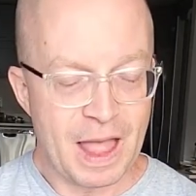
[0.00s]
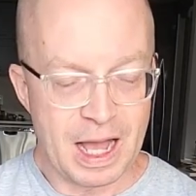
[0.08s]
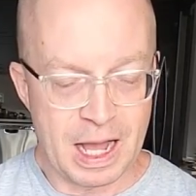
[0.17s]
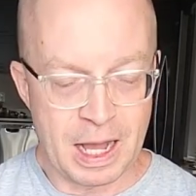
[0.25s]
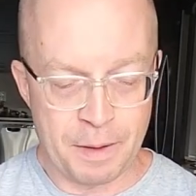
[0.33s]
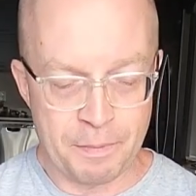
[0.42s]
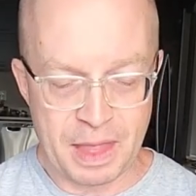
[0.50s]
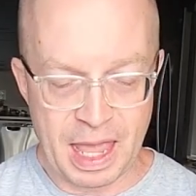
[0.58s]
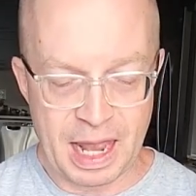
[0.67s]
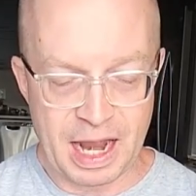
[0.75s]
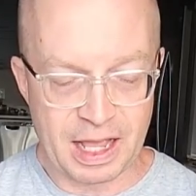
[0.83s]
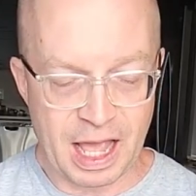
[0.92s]

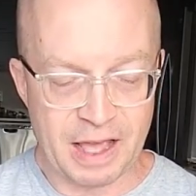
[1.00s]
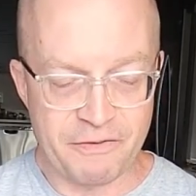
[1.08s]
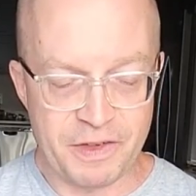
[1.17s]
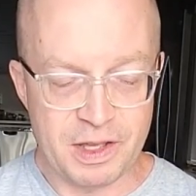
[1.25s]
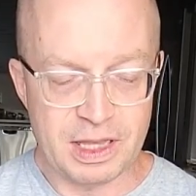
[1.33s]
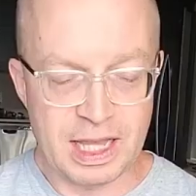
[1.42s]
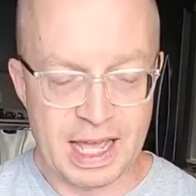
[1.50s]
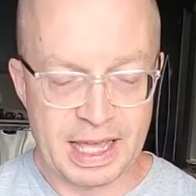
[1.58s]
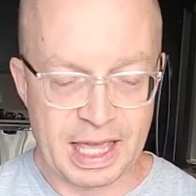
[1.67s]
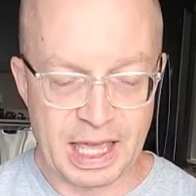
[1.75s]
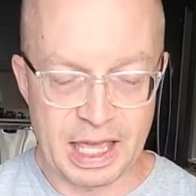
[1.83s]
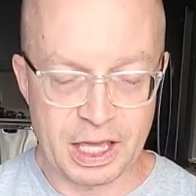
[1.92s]
And I feel
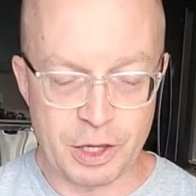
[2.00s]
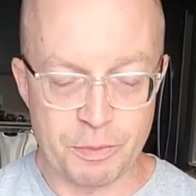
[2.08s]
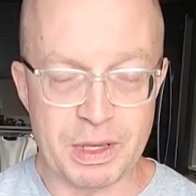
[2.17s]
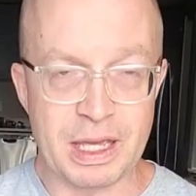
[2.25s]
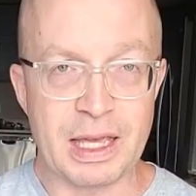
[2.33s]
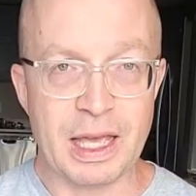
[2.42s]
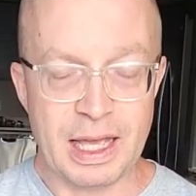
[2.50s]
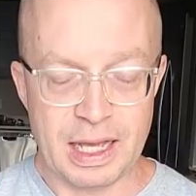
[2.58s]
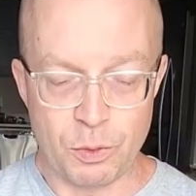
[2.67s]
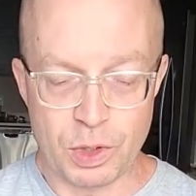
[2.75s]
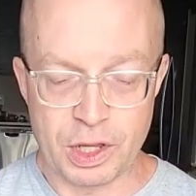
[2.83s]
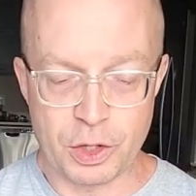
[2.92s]
like it could be,
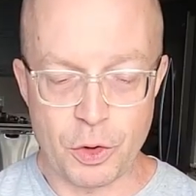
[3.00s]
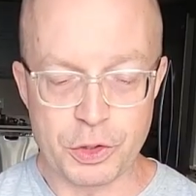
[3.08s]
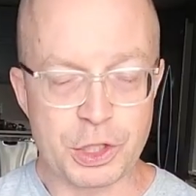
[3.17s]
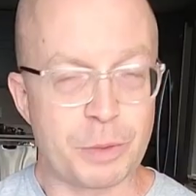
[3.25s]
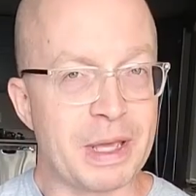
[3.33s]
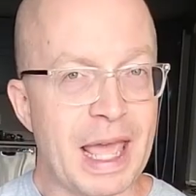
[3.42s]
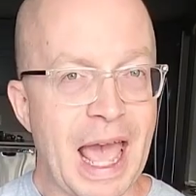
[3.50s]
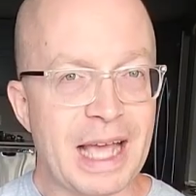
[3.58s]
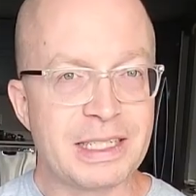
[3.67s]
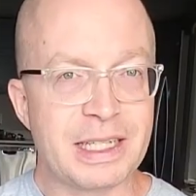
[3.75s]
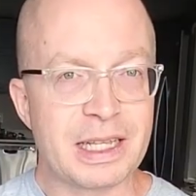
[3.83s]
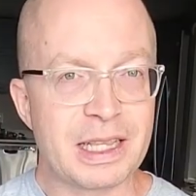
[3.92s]
one of the corners could be
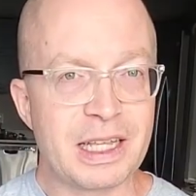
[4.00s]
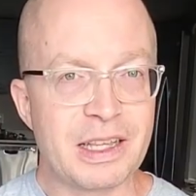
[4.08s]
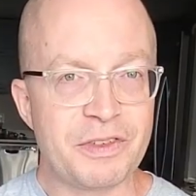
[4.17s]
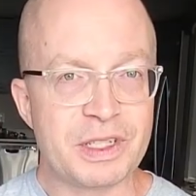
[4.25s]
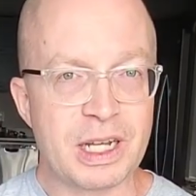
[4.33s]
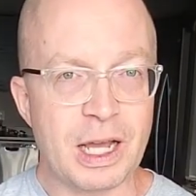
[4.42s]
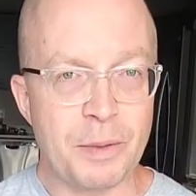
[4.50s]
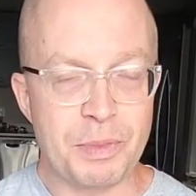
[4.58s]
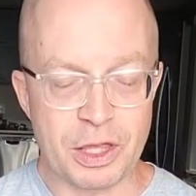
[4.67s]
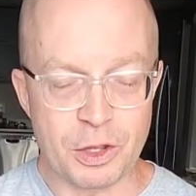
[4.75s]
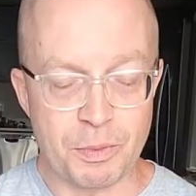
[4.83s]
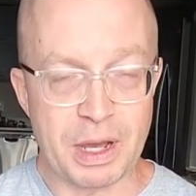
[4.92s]
accidentally lifted up
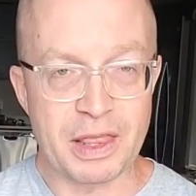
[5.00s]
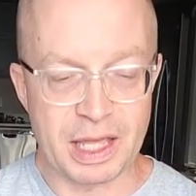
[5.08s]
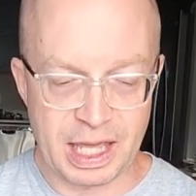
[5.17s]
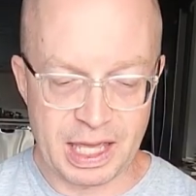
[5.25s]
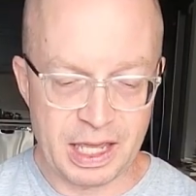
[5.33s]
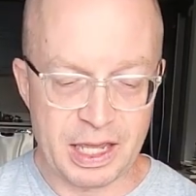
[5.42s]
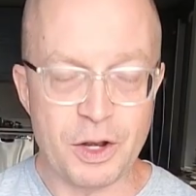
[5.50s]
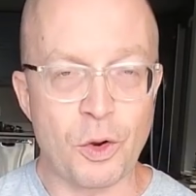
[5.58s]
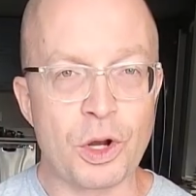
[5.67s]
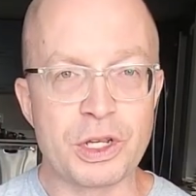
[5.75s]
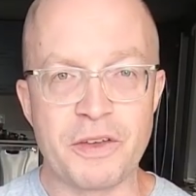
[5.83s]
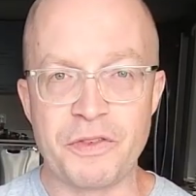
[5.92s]
either by the kid
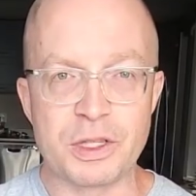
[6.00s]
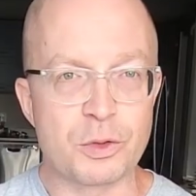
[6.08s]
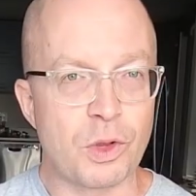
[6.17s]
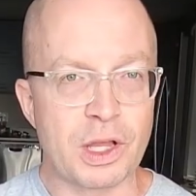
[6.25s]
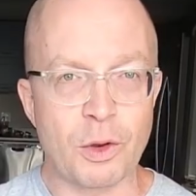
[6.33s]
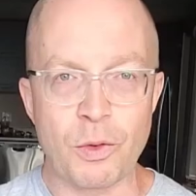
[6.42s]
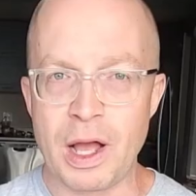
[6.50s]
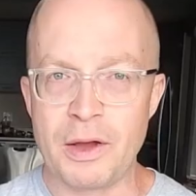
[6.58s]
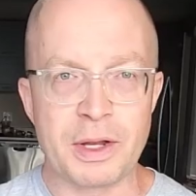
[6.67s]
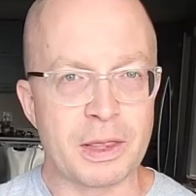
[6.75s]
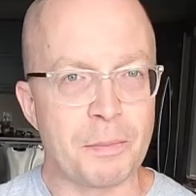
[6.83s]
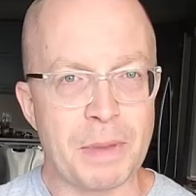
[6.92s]
or if it's rolling
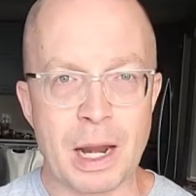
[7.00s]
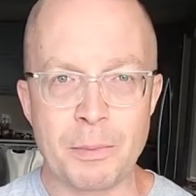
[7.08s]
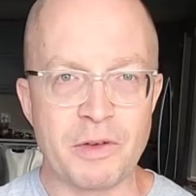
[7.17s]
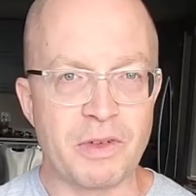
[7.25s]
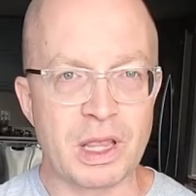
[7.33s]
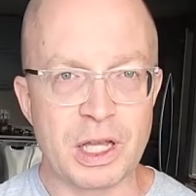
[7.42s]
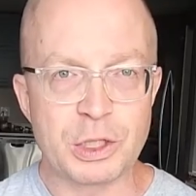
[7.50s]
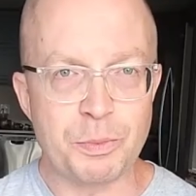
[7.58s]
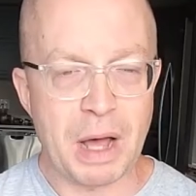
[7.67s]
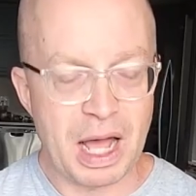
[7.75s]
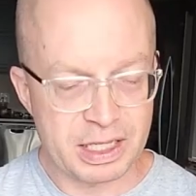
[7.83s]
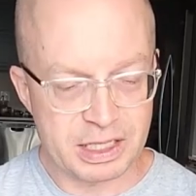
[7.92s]
around in the bottom of a
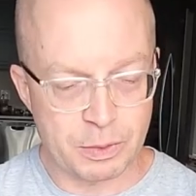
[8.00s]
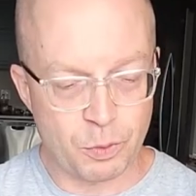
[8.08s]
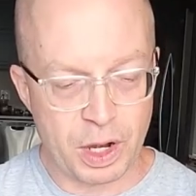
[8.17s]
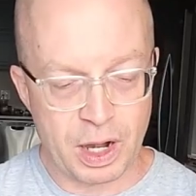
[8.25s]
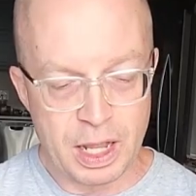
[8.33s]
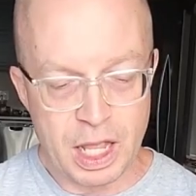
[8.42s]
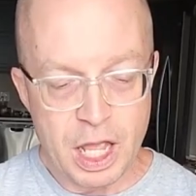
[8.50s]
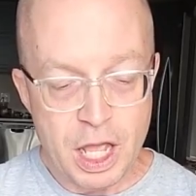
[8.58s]
lunchbox somewhere.